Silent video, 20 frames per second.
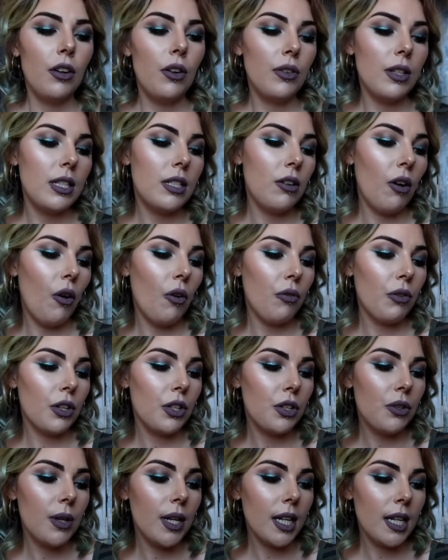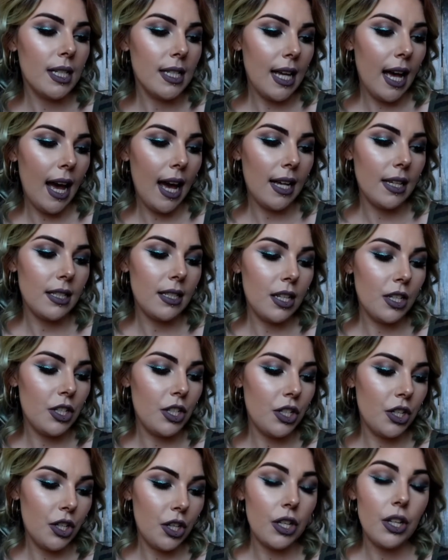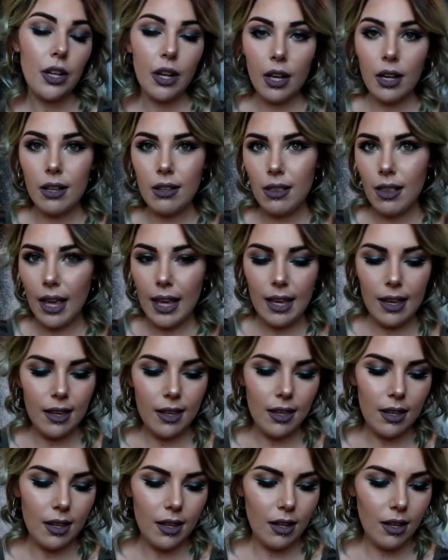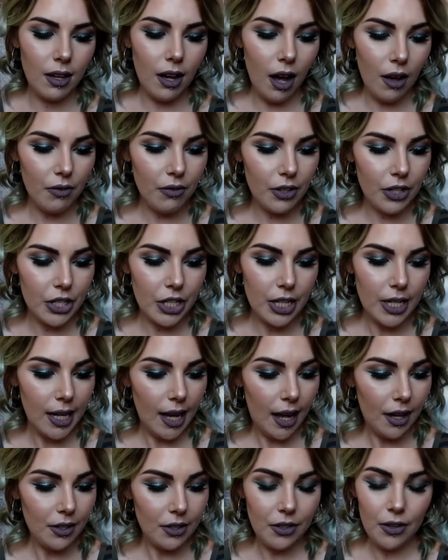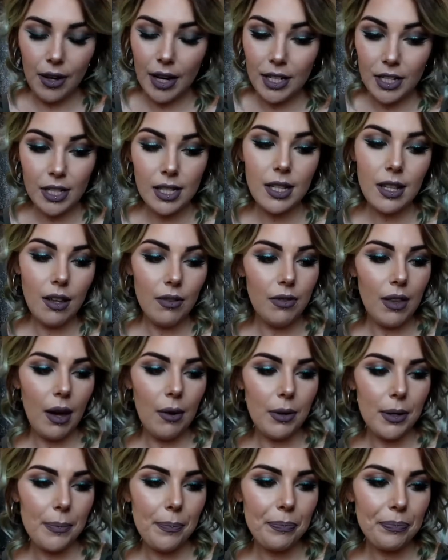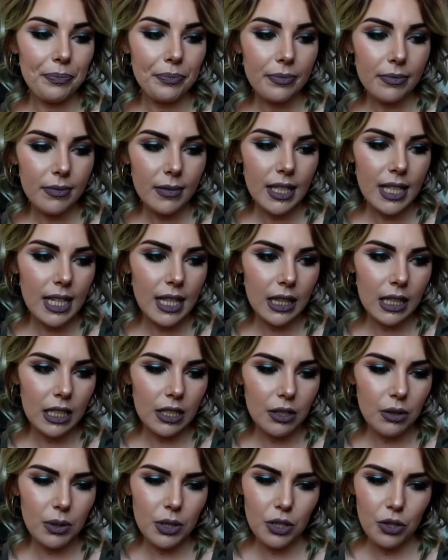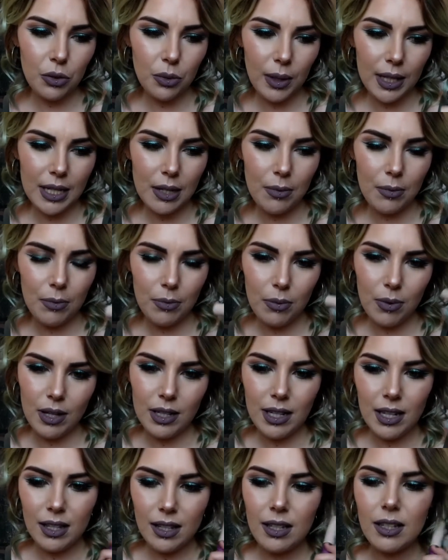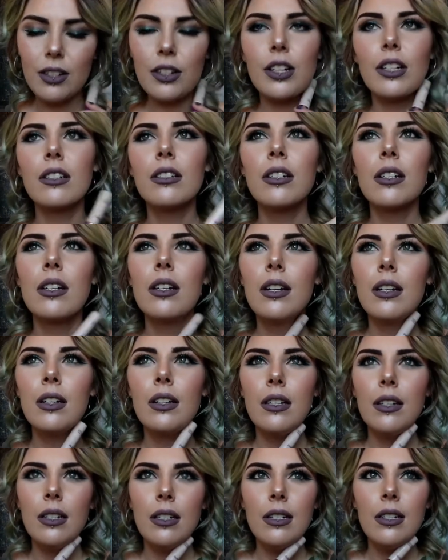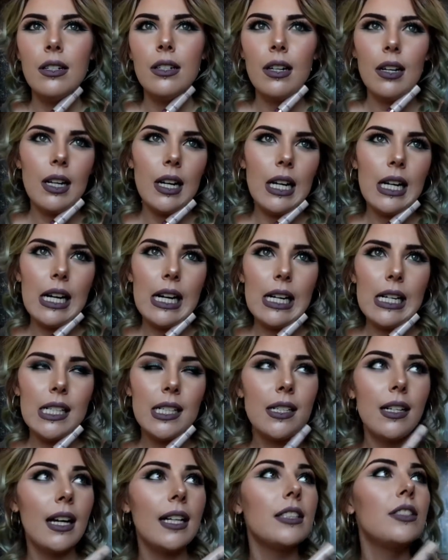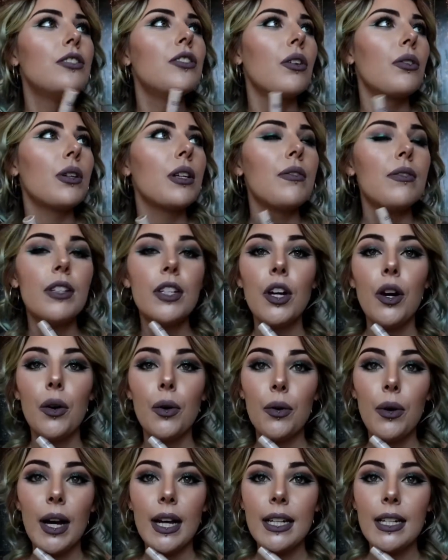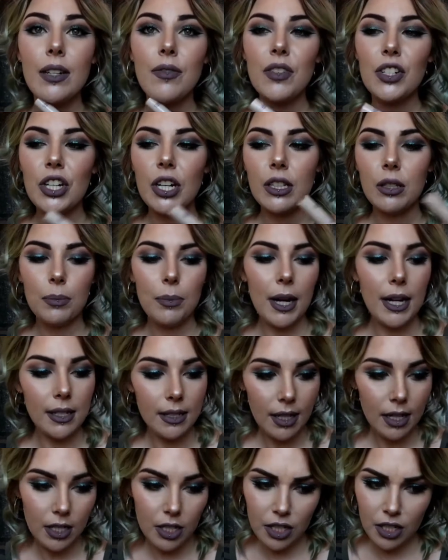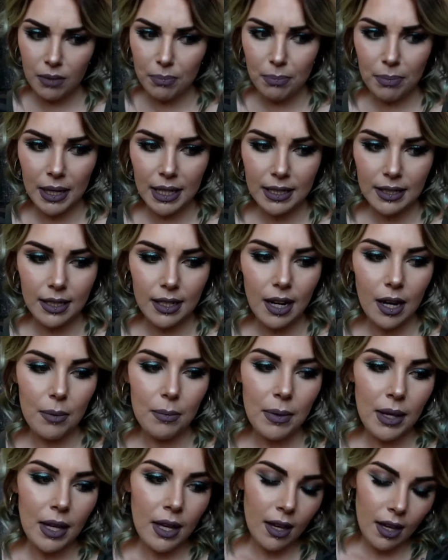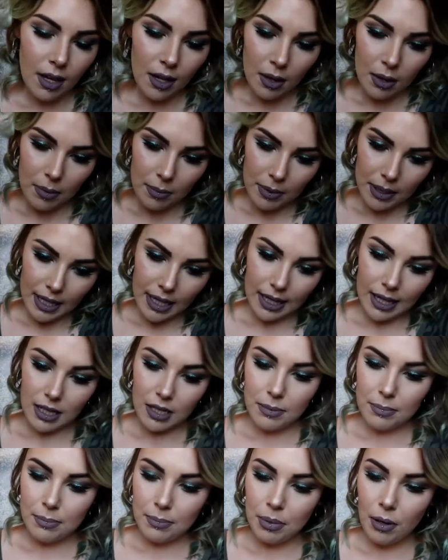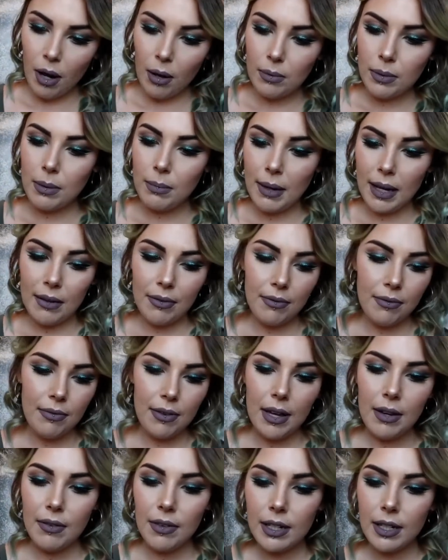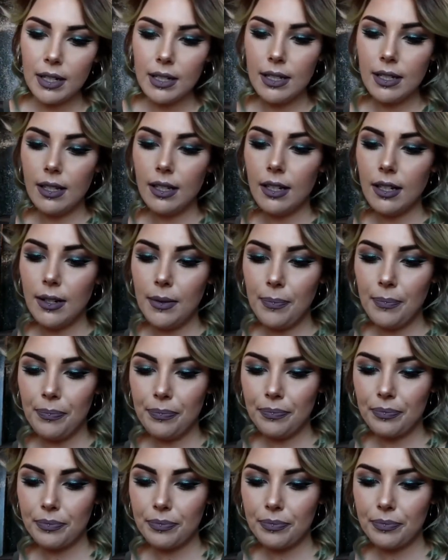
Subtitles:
You don't need to overdo it because it has such good like coverage in it. I don't know. I just love that one. This one was 21, I think, or I don't even know. I didn't even check the price. I just picked it up. But yeah, that's probably my favorite concealer.